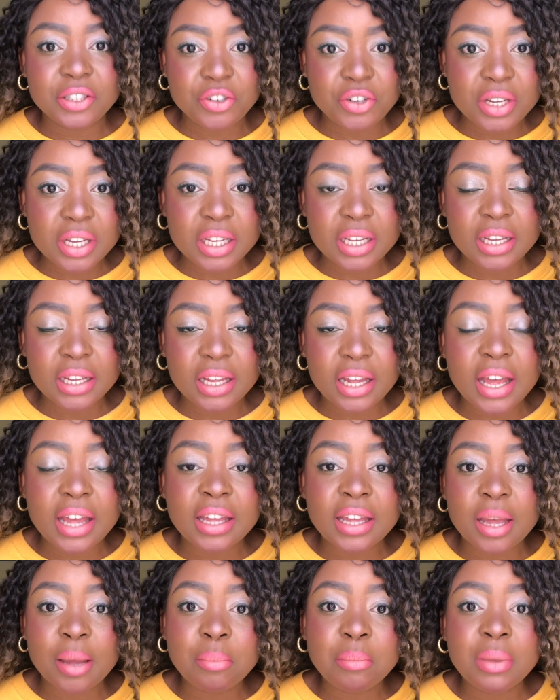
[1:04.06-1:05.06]
3
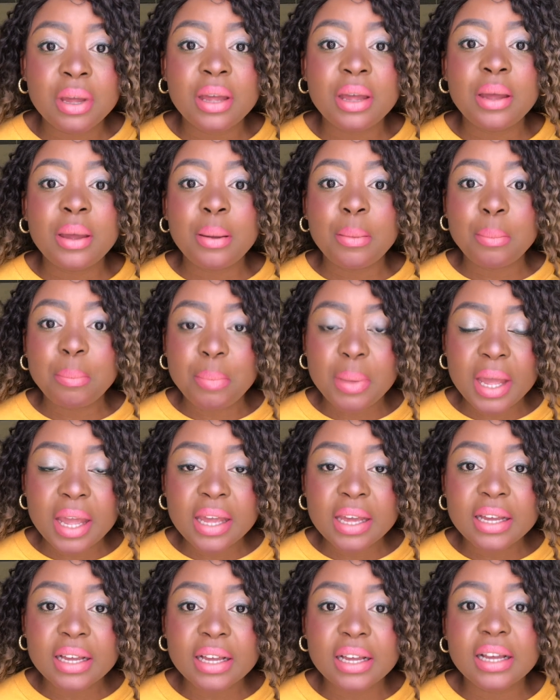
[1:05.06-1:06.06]
a.m.,
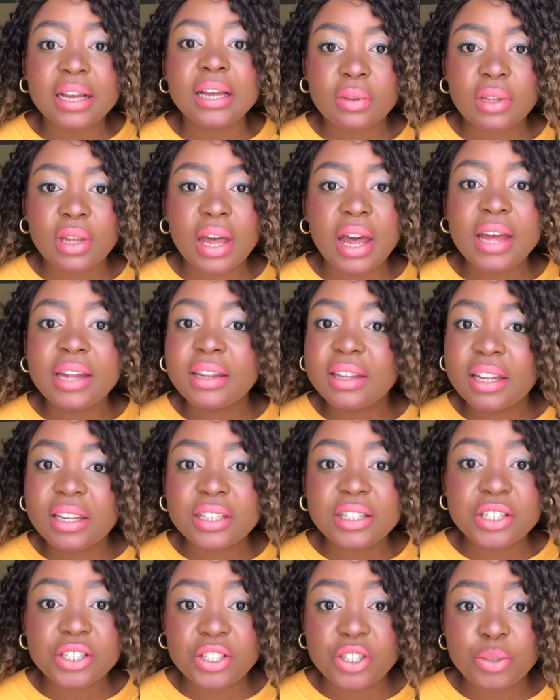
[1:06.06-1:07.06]
bake, and then
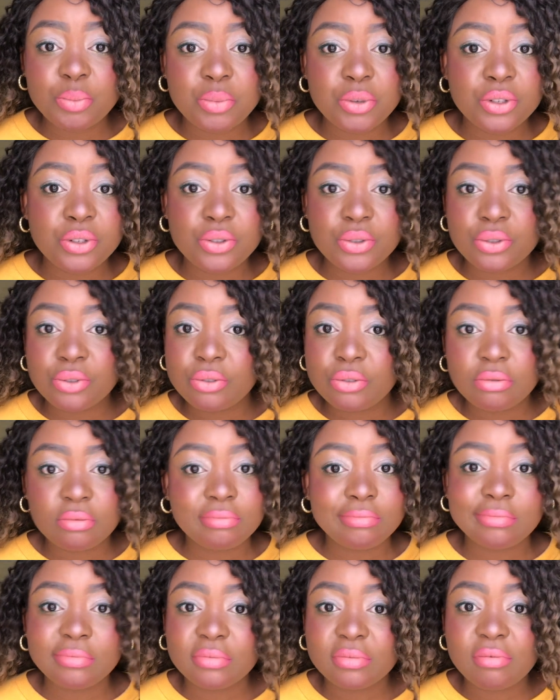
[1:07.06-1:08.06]
distribute to
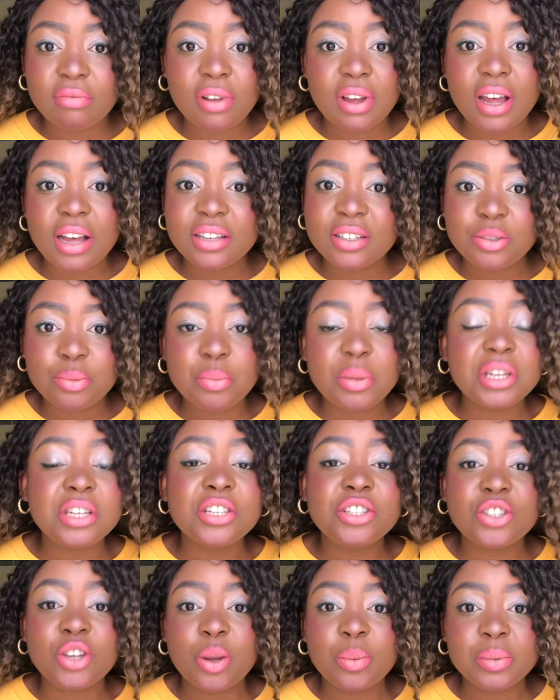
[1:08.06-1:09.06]
as many
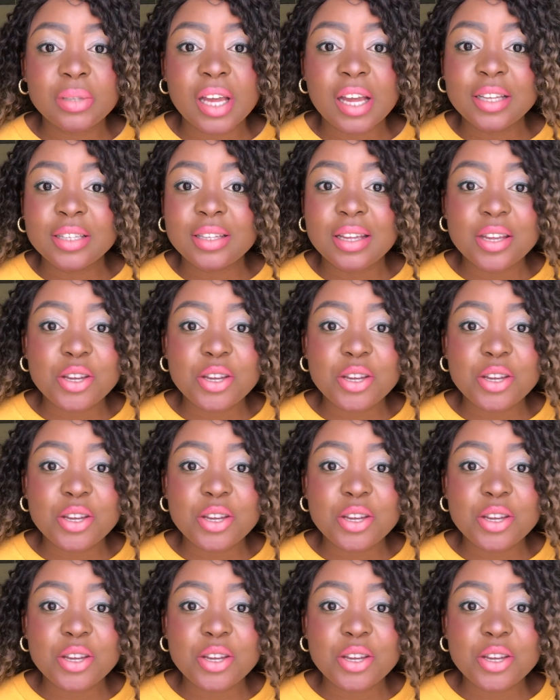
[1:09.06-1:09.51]
shops as I